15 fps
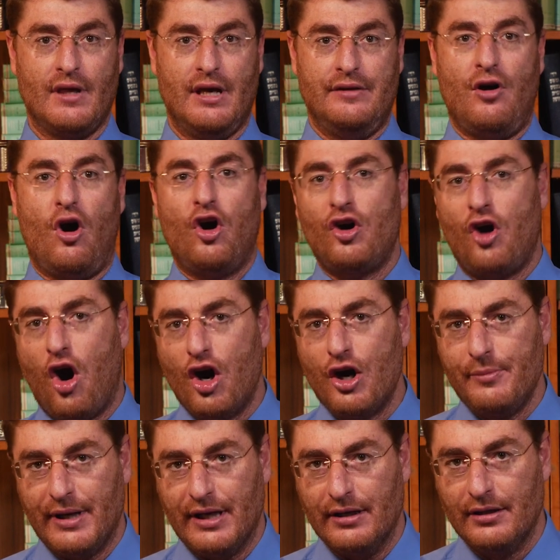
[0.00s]
And our
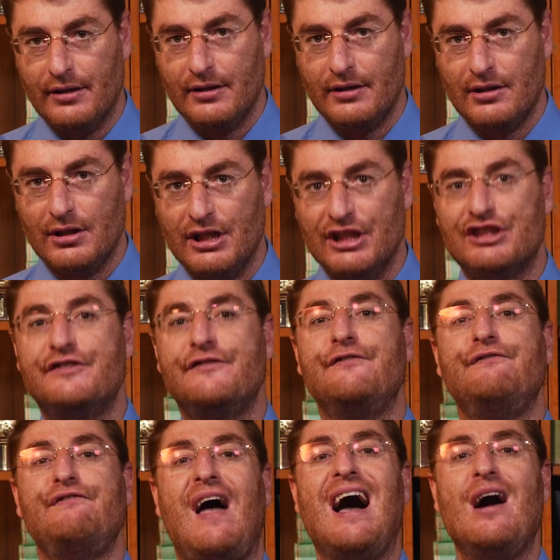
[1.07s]
army is
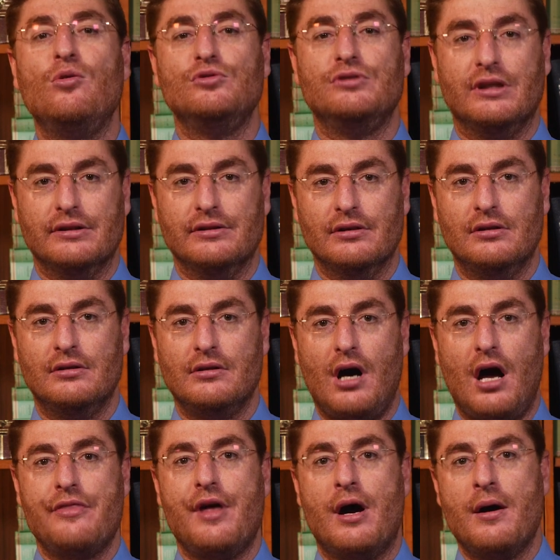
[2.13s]
founded
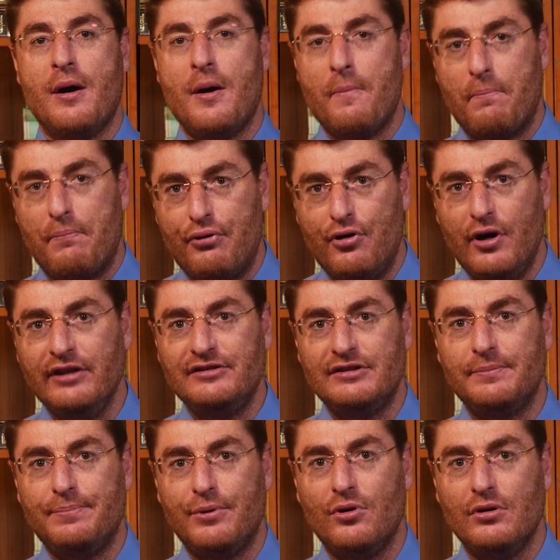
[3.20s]
on the
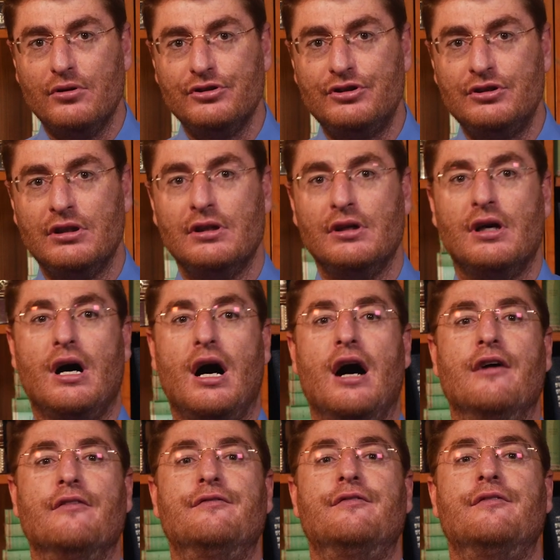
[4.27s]
principles
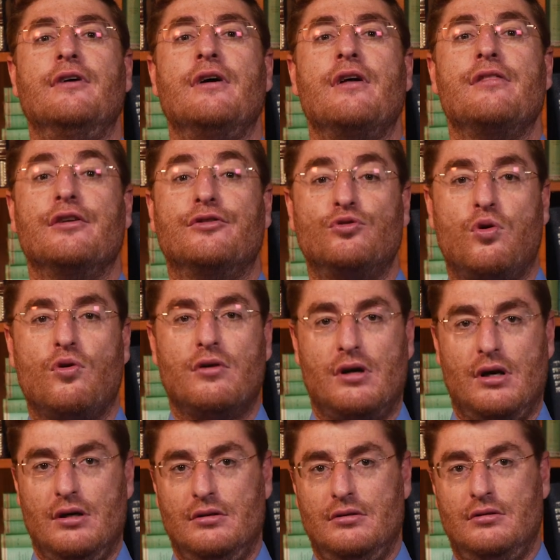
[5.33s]
of the
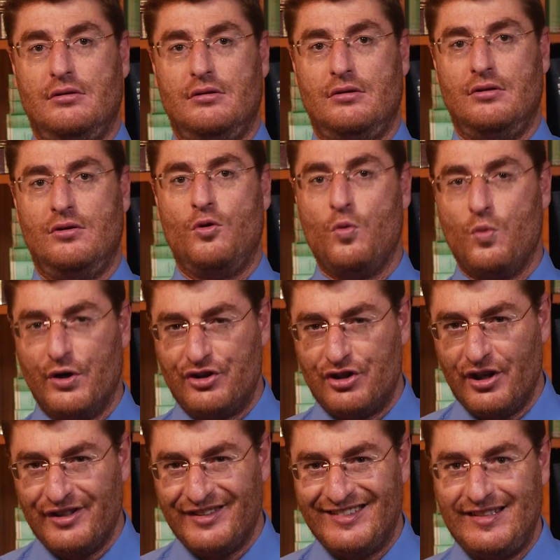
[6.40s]
Torah,
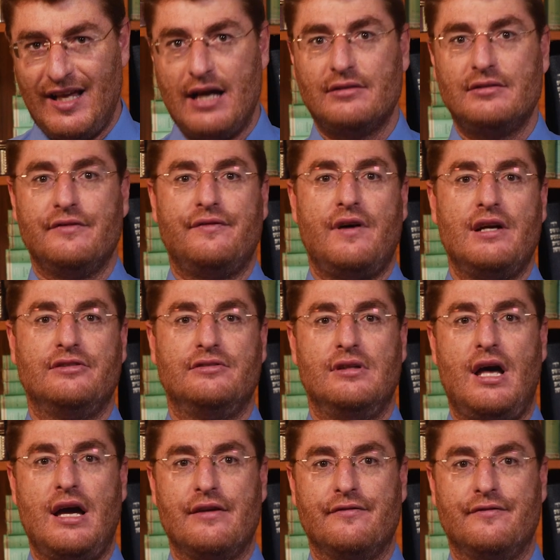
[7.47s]
which sanctifies
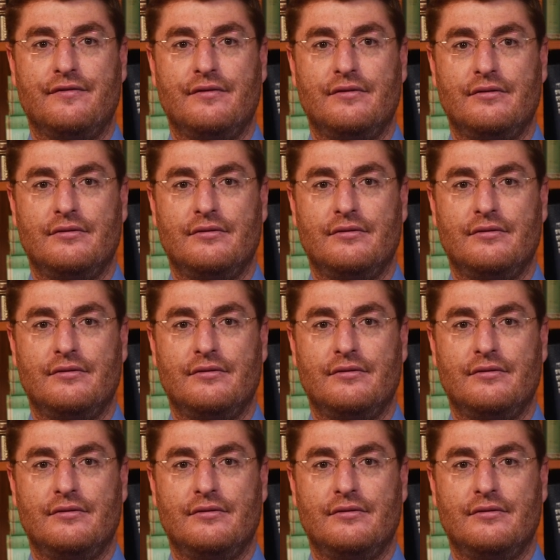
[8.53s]
life.